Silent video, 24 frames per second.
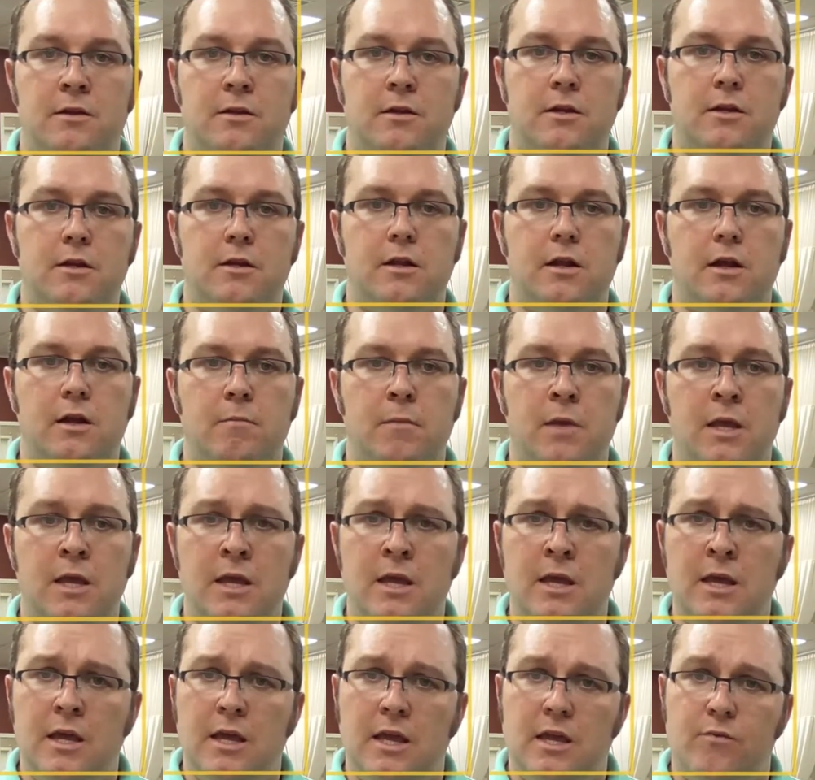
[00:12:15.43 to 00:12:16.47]
And
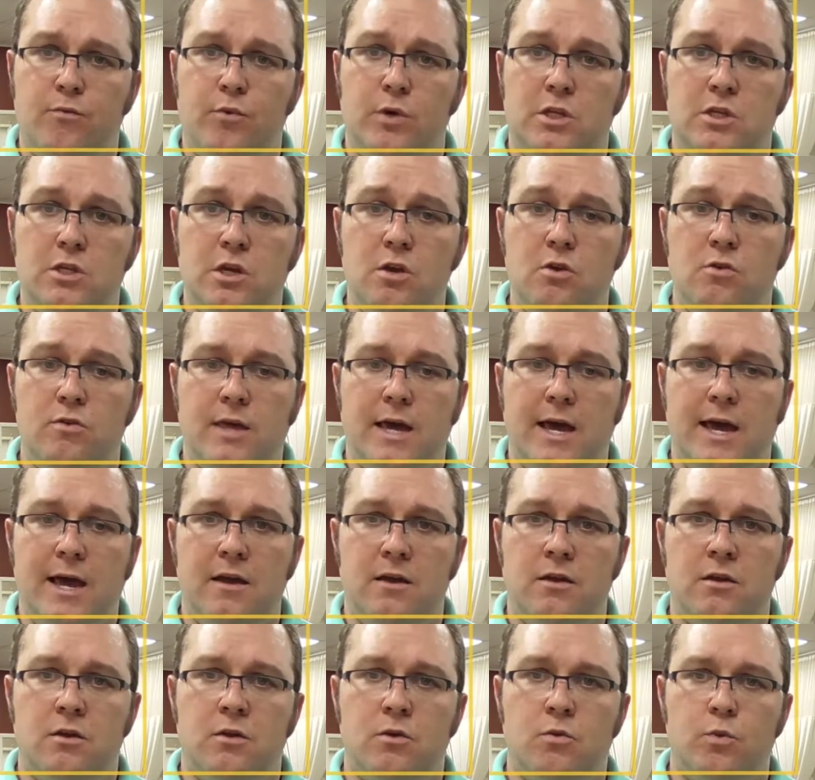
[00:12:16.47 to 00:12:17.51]
if we do
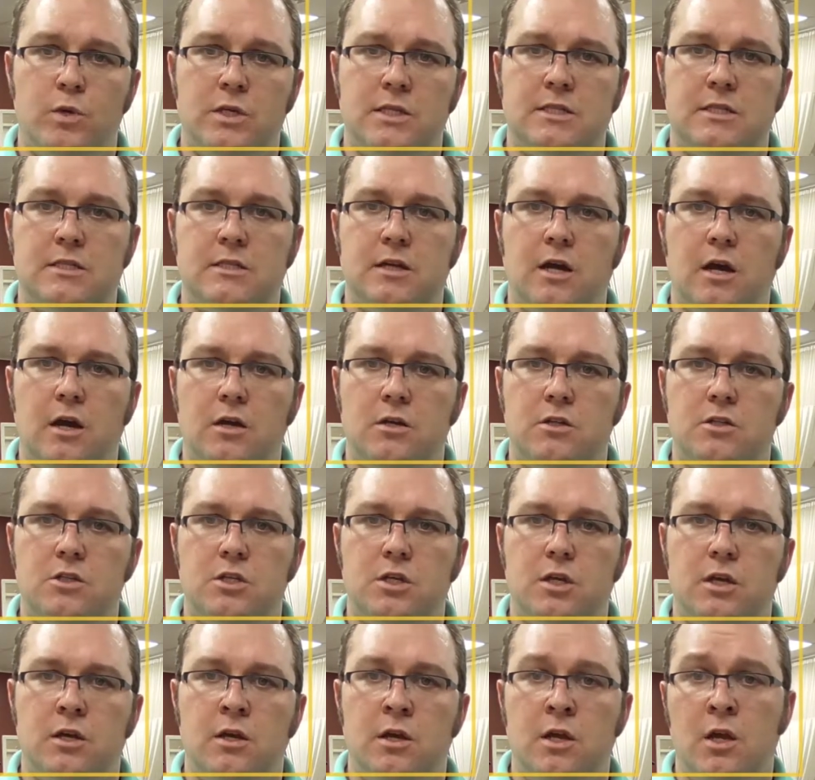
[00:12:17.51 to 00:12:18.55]
that, we start
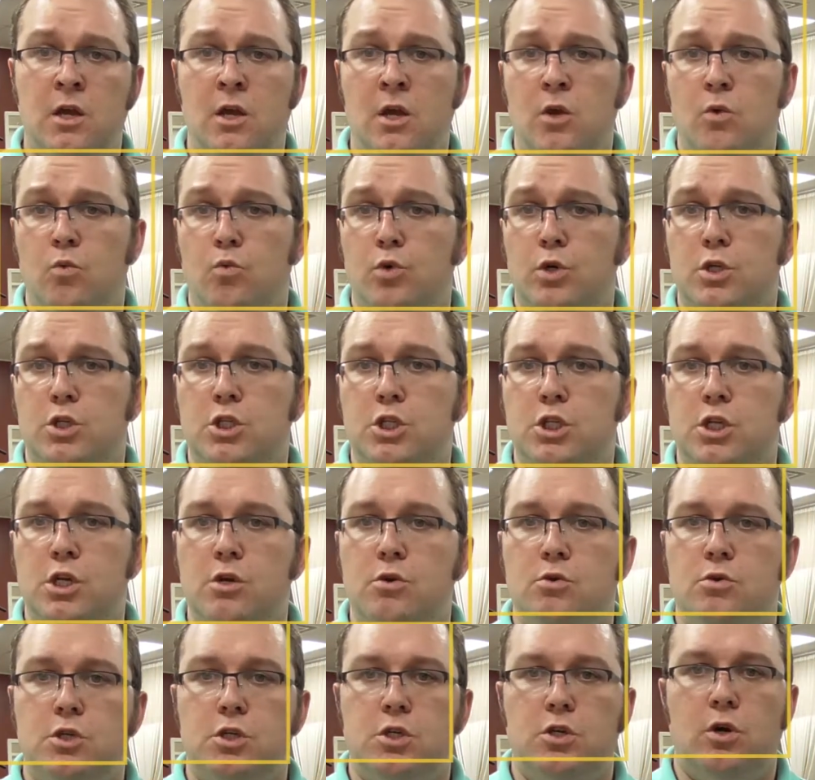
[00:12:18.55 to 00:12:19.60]
to
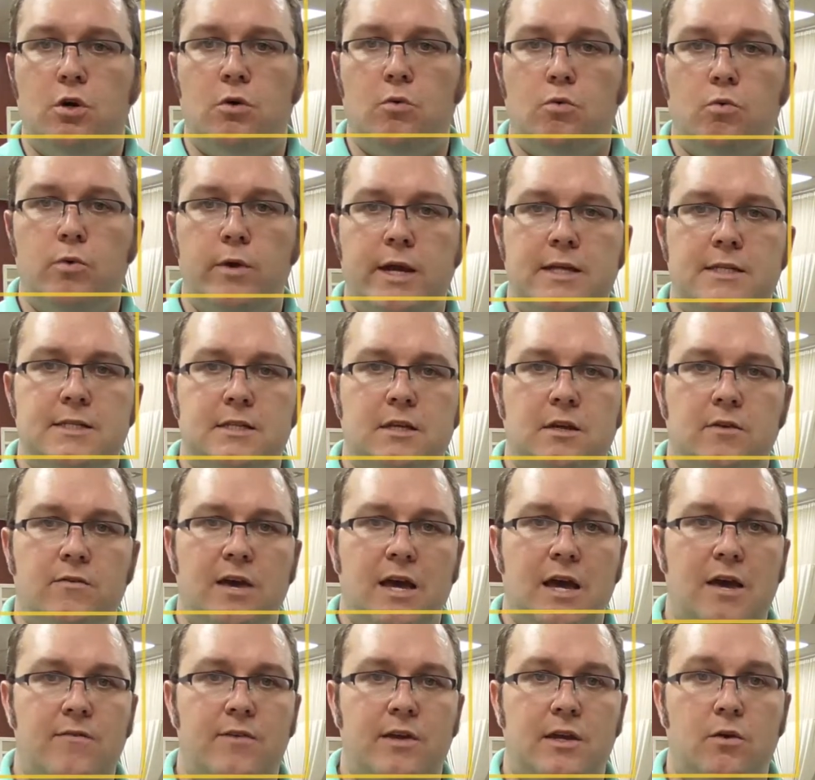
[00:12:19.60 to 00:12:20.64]
reduce your risk
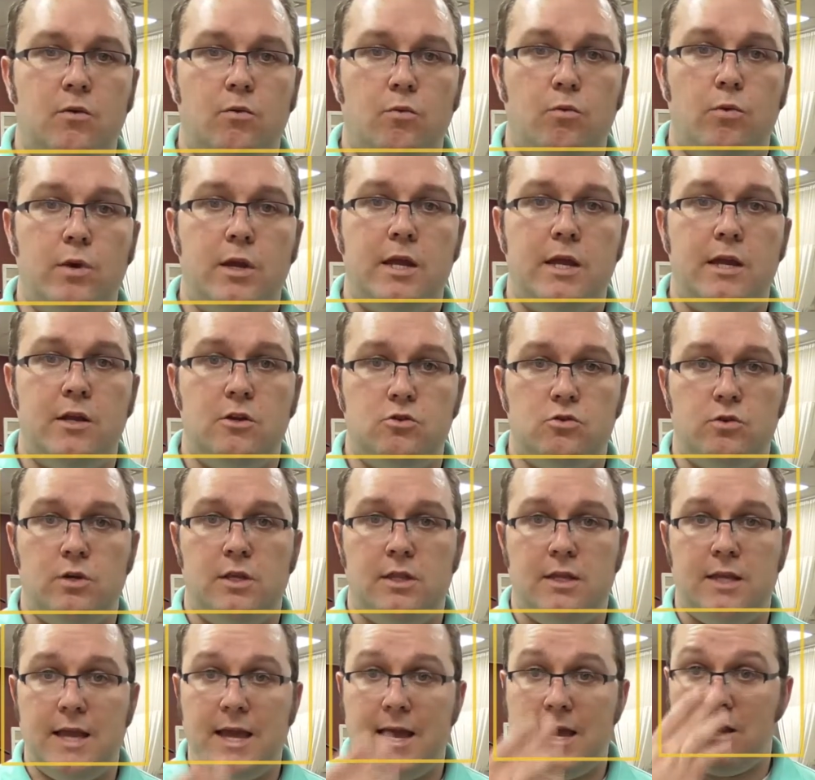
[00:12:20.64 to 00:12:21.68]
of having a re-injury
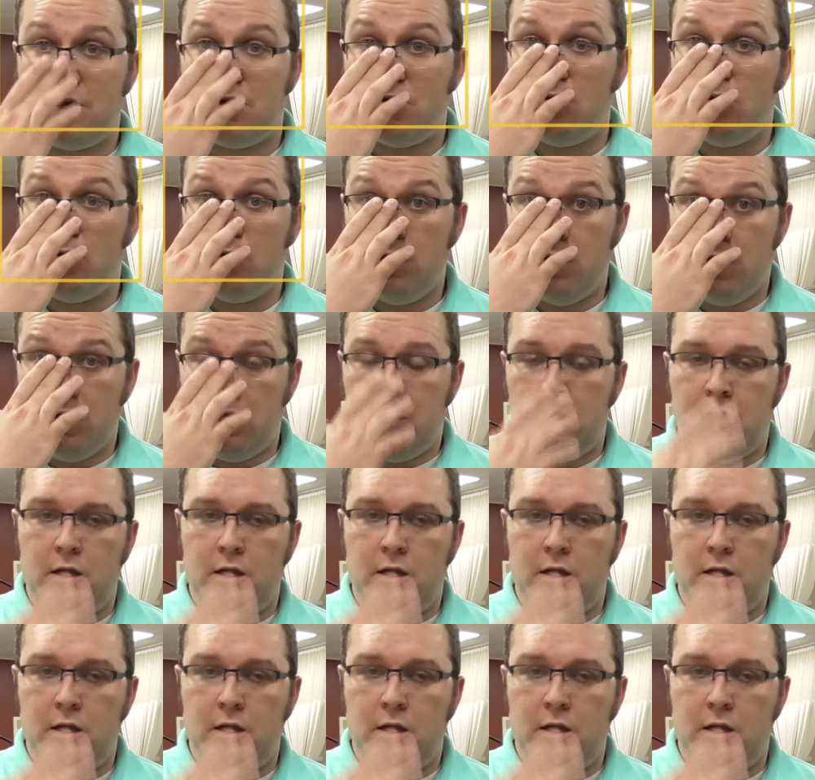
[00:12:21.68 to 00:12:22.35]
at the ankle.